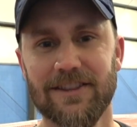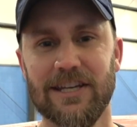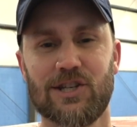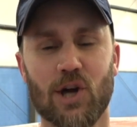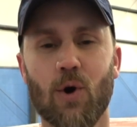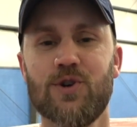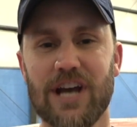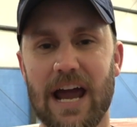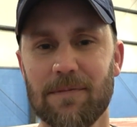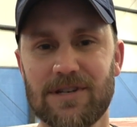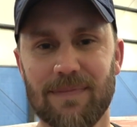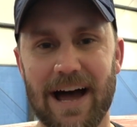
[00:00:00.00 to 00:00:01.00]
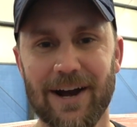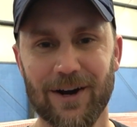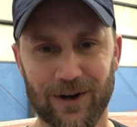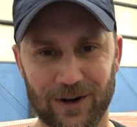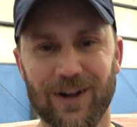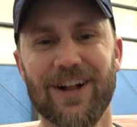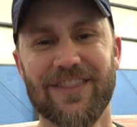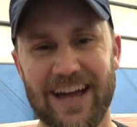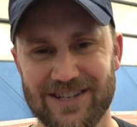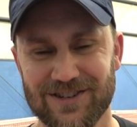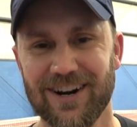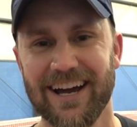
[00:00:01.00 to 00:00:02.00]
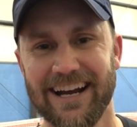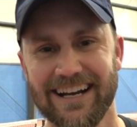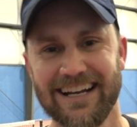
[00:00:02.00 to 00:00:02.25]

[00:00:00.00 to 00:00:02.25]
the Toe Jam to my Earl. That's right,